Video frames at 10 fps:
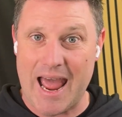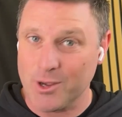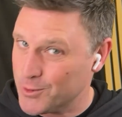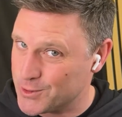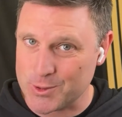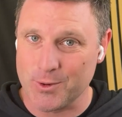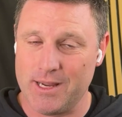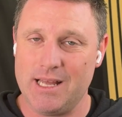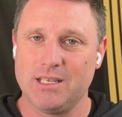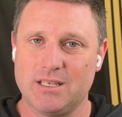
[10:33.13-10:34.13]
had a good score
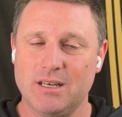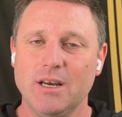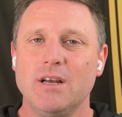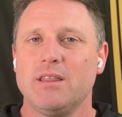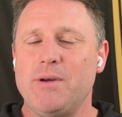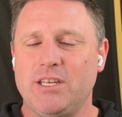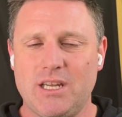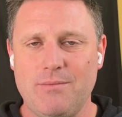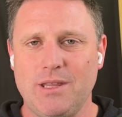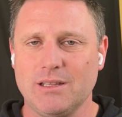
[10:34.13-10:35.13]
against the
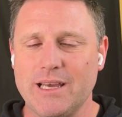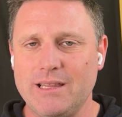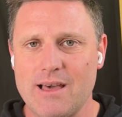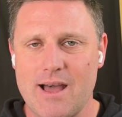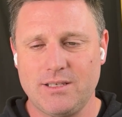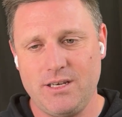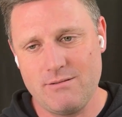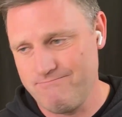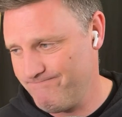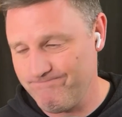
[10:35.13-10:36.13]
best team in the league last year.